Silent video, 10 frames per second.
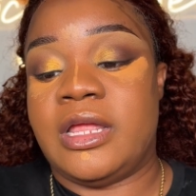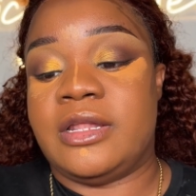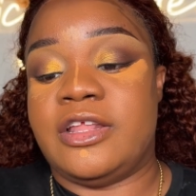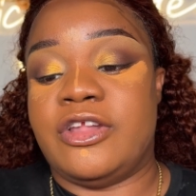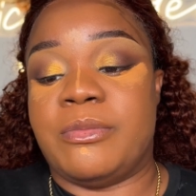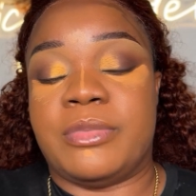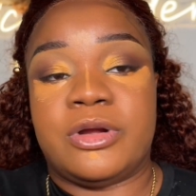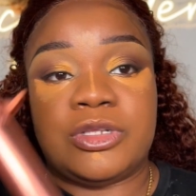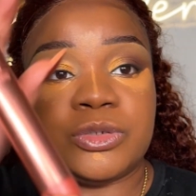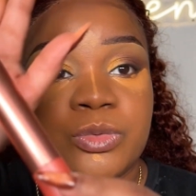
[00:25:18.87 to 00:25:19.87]
the
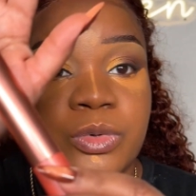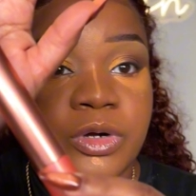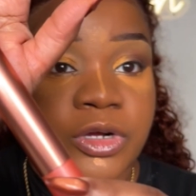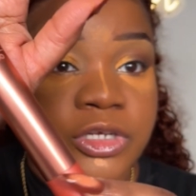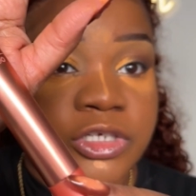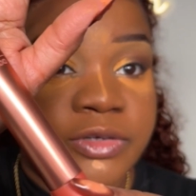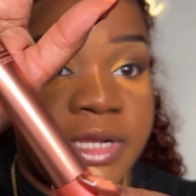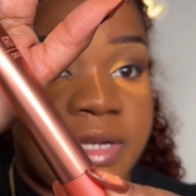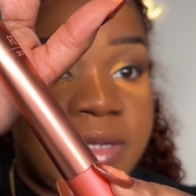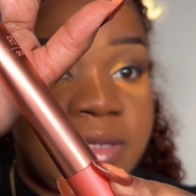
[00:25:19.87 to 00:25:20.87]
number
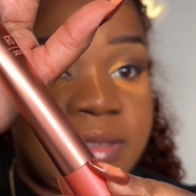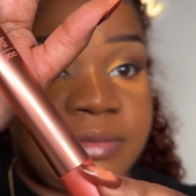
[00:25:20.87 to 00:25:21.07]
200.